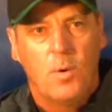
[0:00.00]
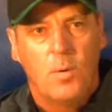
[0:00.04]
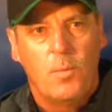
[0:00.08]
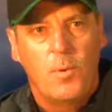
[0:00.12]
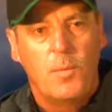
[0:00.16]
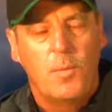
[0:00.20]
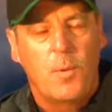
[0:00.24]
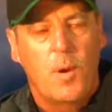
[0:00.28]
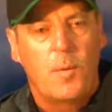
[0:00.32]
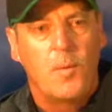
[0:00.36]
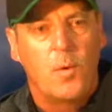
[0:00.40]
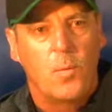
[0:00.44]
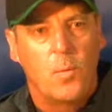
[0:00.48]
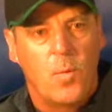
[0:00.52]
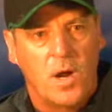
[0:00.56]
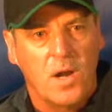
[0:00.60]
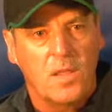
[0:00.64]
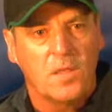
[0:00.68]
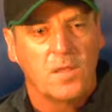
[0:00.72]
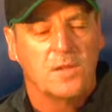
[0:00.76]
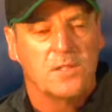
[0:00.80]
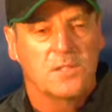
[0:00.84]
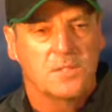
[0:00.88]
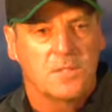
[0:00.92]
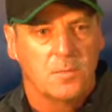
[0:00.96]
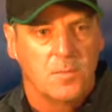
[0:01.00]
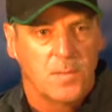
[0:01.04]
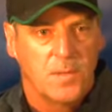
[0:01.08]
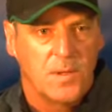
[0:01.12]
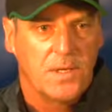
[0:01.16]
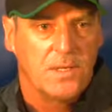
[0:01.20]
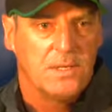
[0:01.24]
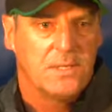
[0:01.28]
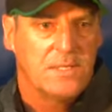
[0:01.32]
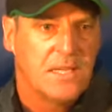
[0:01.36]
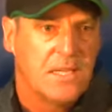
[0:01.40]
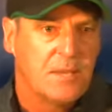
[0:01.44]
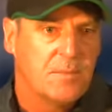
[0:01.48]
Well, we're probably one of those
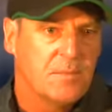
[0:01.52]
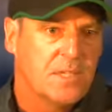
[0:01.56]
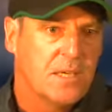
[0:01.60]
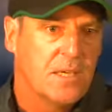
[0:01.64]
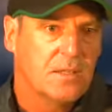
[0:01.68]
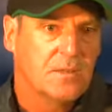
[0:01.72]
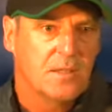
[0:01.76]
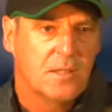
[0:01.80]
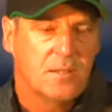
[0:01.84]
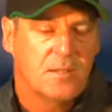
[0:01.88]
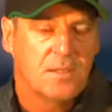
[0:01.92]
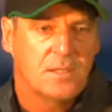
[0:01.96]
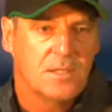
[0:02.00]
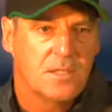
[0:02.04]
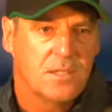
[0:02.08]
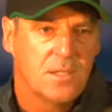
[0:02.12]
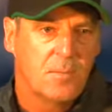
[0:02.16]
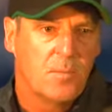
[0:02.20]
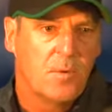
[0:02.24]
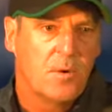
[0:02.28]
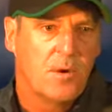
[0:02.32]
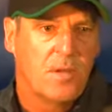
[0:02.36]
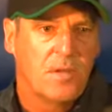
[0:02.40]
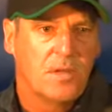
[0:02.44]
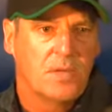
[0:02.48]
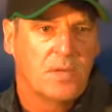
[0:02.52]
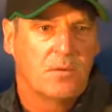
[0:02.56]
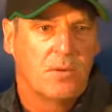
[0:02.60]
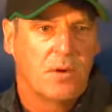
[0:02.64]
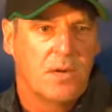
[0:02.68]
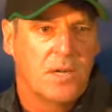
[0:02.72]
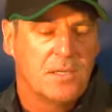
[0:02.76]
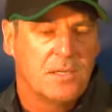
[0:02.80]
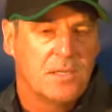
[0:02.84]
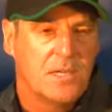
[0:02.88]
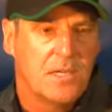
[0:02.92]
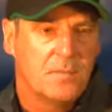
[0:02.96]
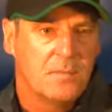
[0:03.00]
complete teams out there. There's a number of other
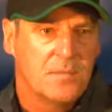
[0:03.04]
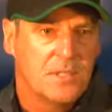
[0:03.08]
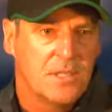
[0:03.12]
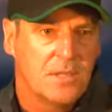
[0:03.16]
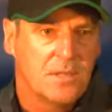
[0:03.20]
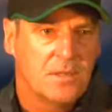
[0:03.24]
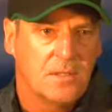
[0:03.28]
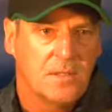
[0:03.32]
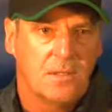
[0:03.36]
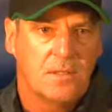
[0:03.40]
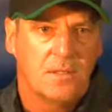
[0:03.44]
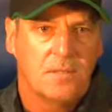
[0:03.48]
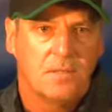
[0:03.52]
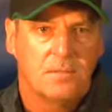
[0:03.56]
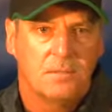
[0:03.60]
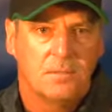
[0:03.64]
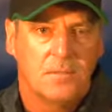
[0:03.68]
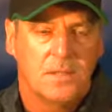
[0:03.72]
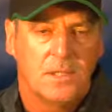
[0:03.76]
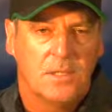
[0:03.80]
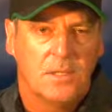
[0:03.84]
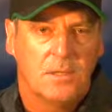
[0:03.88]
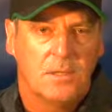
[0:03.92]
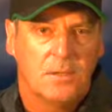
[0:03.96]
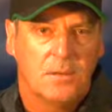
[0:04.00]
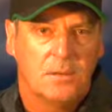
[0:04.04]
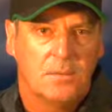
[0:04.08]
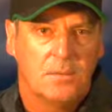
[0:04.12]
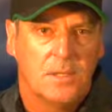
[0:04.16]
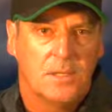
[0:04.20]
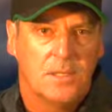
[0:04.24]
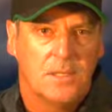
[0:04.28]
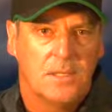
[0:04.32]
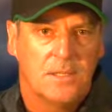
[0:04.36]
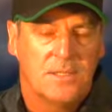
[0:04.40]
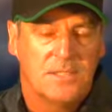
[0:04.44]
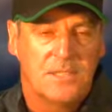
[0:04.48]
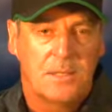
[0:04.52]
great teams out there, and
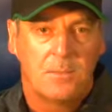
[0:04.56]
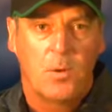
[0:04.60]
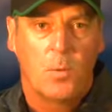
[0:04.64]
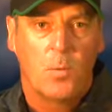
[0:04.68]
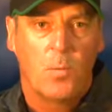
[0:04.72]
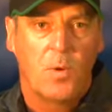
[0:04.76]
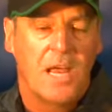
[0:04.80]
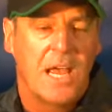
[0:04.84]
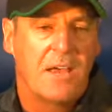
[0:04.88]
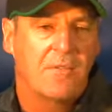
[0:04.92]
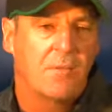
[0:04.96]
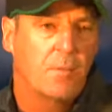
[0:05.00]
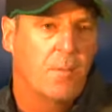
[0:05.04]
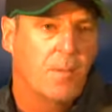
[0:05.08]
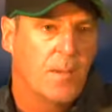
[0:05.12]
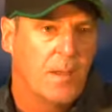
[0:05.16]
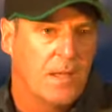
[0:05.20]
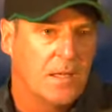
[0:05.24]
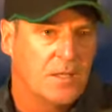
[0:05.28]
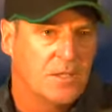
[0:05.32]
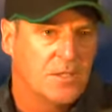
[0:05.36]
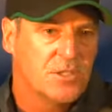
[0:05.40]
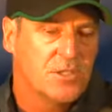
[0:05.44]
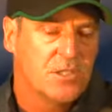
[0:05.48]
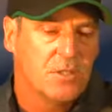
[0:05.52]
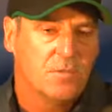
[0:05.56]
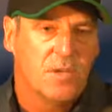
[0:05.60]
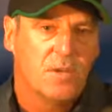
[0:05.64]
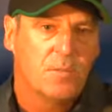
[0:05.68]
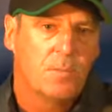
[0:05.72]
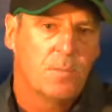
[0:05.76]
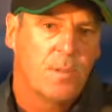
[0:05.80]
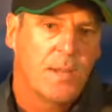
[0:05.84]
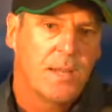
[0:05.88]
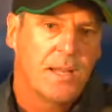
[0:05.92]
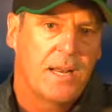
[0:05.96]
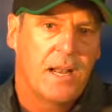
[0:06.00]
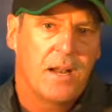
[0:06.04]
some of them we haven't played this year. We
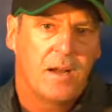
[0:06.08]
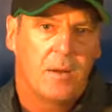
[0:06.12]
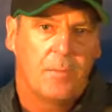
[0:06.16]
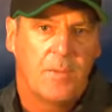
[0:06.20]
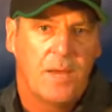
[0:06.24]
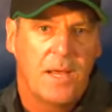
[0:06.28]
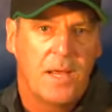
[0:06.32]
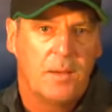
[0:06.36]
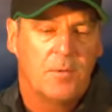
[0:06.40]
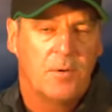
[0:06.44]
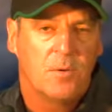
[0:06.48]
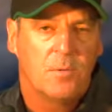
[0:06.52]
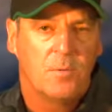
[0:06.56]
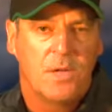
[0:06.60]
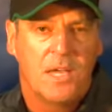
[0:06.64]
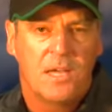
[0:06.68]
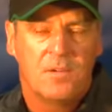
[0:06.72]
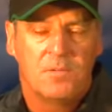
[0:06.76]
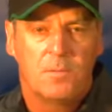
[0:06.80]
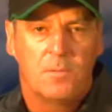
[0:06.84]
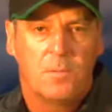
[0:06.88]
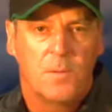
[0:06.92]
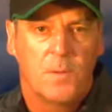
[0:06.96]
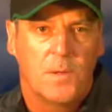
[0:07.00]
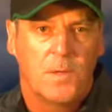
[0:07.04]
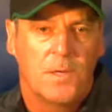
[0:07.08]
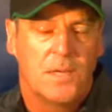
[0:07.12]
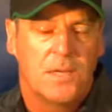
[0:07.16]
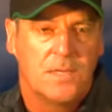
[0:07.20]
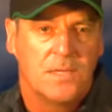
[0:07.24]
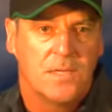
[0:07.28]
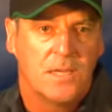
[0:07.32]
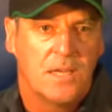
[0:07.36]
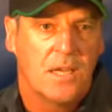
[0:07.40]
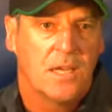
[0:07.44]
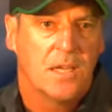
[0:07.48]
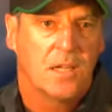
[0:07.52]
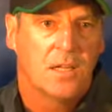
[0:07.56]
haven't played Alabama. We haven't played
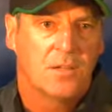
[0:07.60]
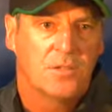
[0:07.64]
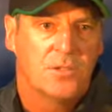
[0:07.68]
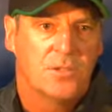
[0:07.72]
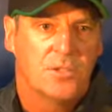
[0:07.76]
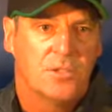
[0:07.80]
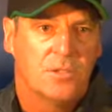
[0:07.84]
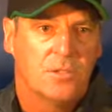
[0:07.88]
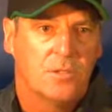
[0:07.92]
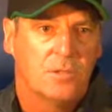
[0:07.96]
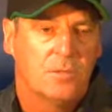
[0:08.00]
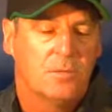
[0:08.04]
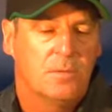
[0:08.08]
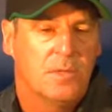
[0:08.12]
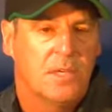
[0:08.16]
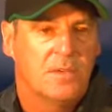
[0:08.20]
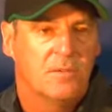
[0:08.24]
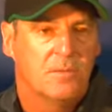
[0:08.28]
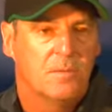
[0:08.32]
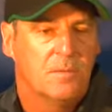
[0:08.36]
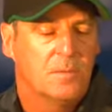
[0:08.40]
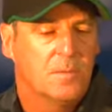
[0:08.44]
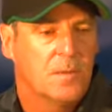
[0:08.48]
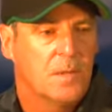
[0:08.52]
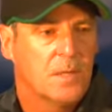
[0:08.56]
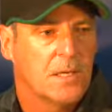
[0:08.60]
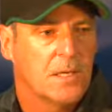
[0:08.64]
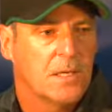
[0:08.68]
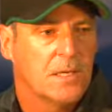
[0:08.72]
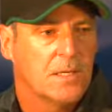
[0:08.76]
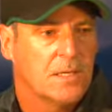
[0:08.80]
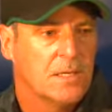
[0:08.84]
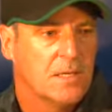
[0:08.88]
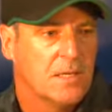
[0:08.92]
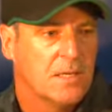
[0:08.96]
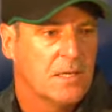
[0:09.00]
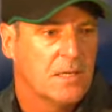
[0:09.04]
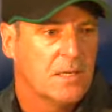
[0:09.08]
LSU. We haven't
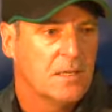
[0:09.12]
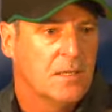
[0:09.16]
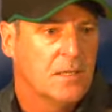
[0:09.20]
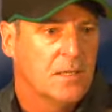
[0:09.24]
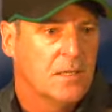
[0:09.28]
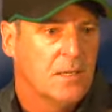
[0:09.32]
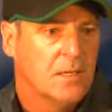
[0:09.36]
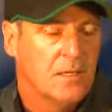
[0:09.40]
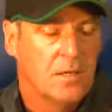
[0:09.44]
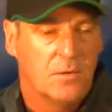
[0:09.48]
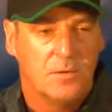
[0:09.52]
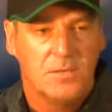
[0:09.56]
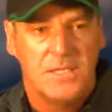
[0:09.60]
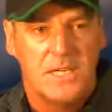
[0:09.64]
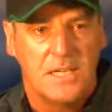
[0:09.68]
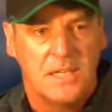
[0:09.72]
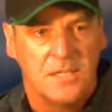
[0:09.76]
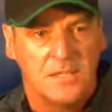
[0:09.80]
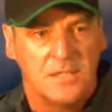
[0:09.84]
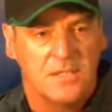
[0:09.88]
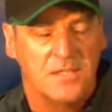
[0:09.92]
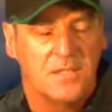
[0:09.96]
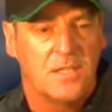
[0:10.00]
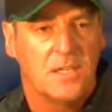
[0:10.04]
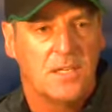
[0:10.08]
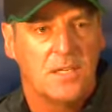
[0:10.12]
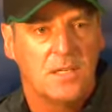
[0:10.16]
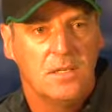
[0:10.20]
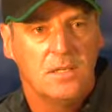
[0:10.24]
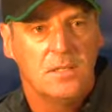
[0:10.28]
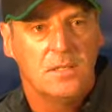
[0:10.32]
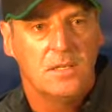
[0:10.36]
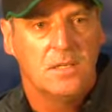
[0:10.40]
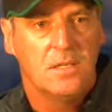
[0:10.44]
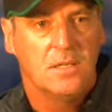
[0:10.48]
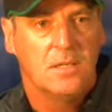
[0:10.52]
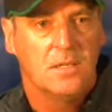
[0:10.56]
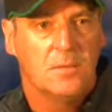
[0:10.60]
played
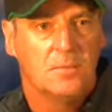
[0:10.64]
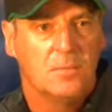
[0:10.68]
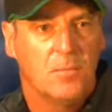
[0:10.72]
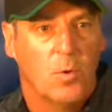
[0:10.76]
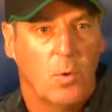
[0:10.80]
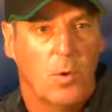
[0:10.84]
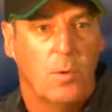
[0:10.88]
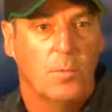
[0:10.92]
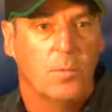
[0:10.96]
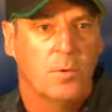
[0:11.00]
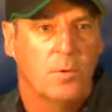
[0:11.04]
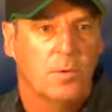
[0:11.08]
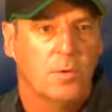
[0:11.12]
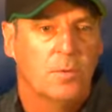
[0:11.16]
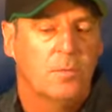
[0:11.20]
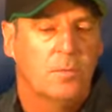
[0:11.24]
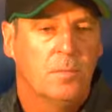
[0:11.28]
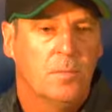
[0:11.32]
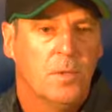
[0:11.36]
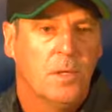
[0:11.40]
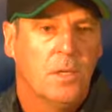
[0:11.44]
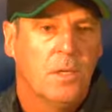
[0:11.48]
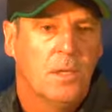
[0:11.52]
Tennessee, Auburn.